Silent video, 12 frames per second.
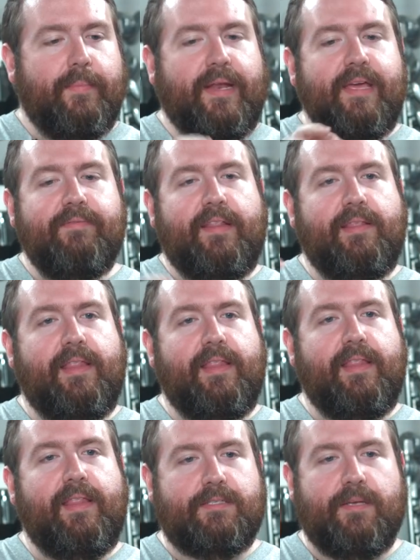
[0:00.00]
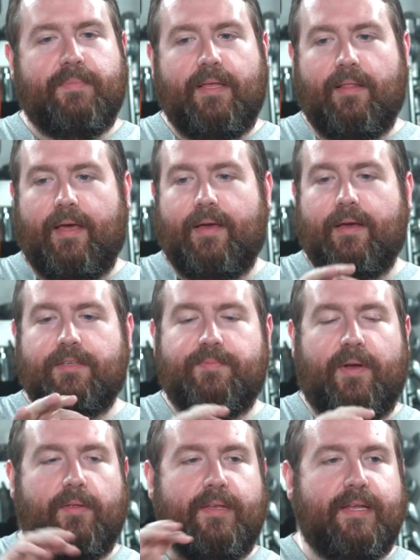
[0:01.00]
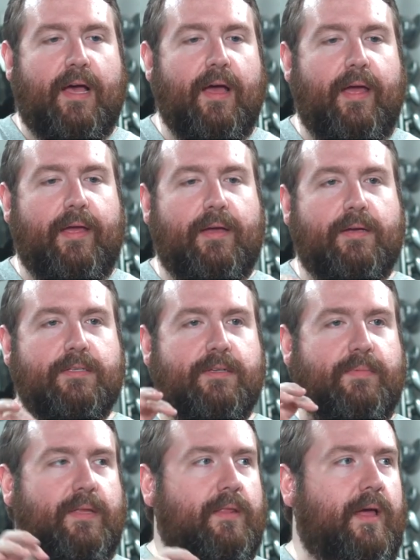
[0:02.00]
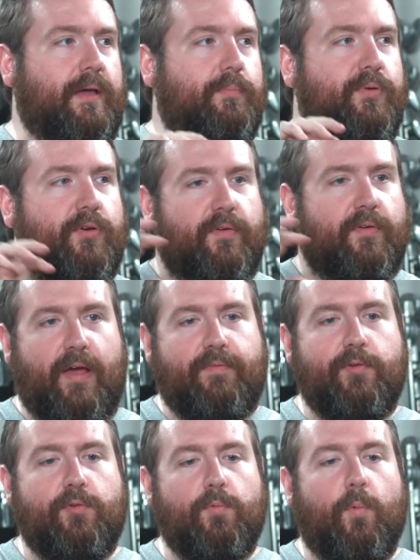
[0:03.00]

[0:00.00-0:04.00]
but even then, something like Spare the Dying, something like Purify Food and